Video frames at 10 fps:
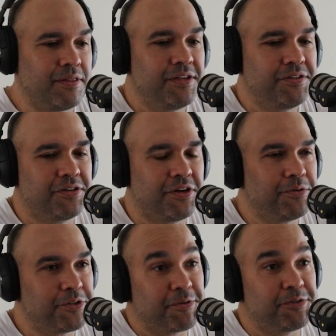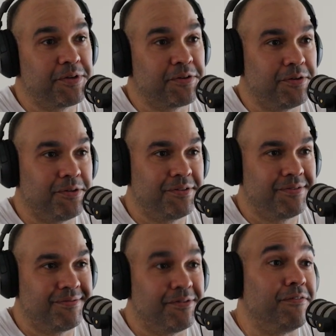this show was supposed to be called
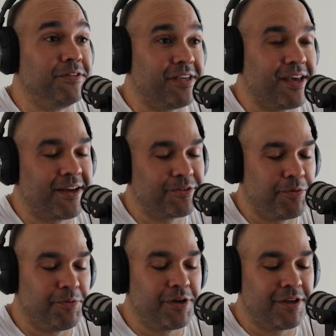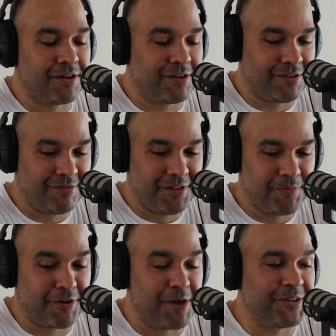Novelty Act. We're working on the
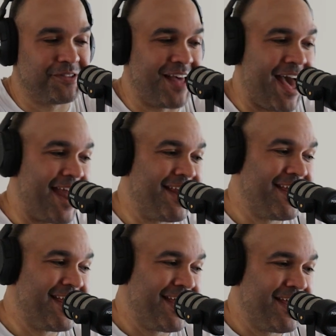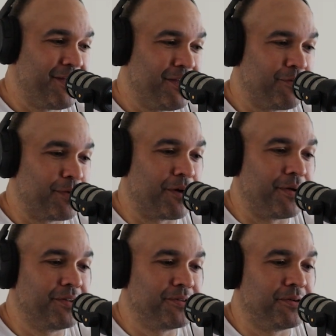premise that we're going
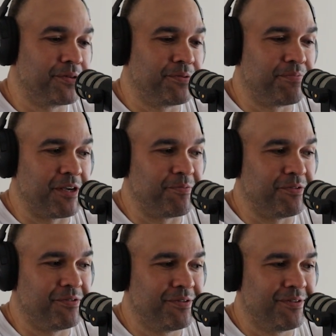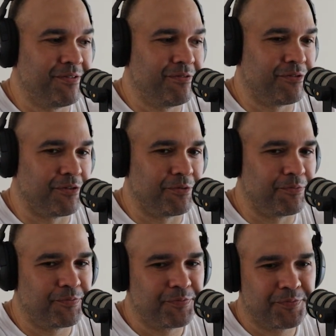to talk to people
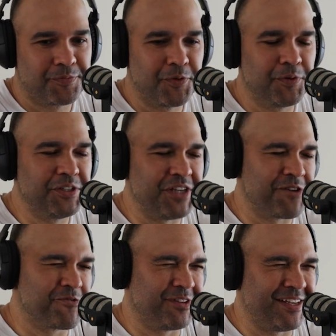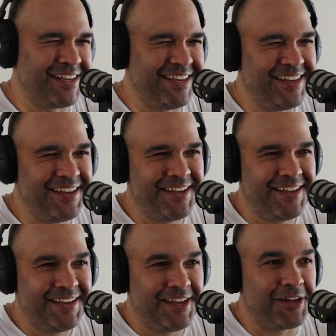who are generally
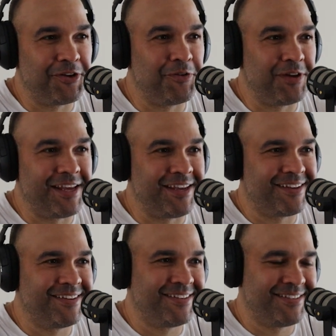a unique